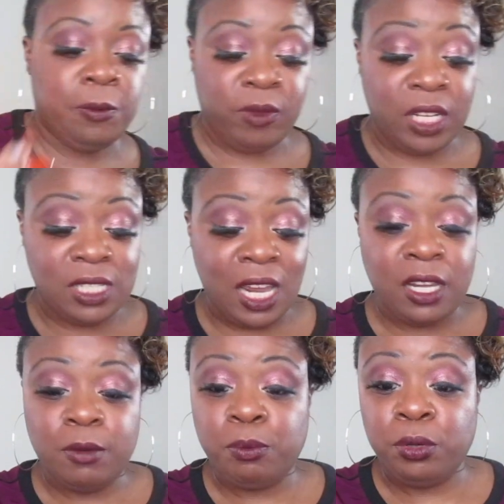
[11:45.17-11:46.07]
because I
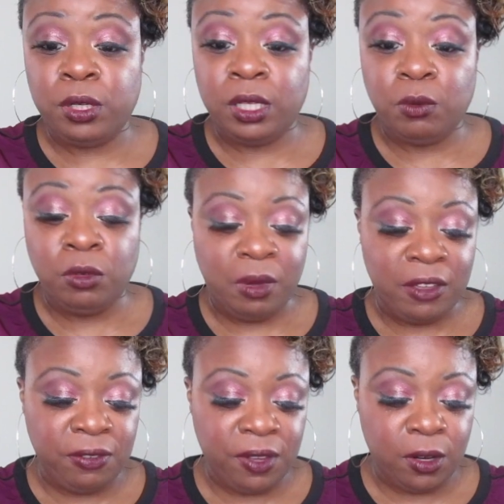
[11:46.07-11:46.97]
didn't put it with my
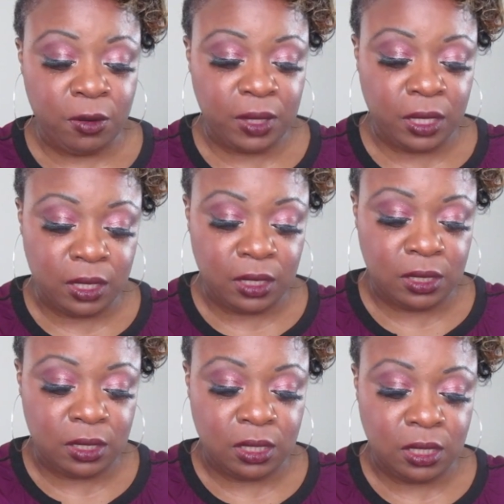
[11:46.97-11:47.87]
finger,
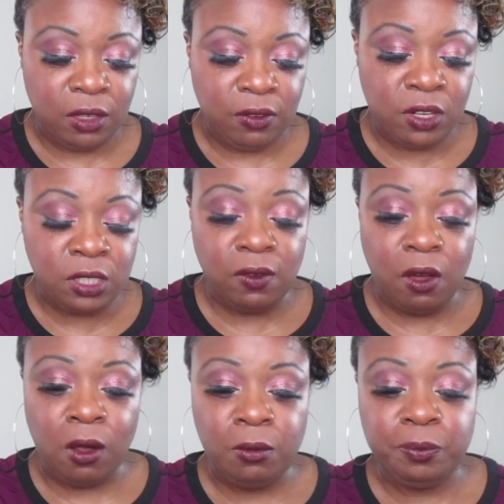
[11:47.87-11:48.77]
because, first of
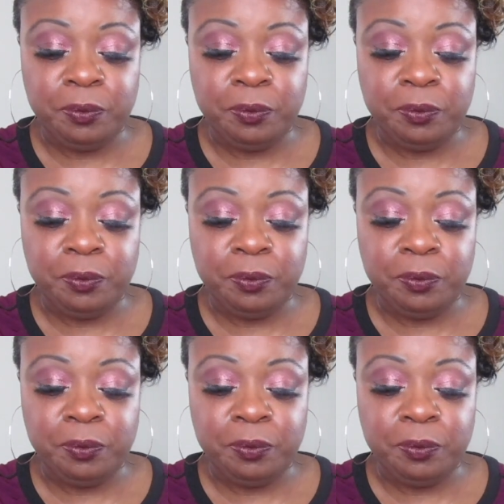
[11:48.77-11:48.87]
all,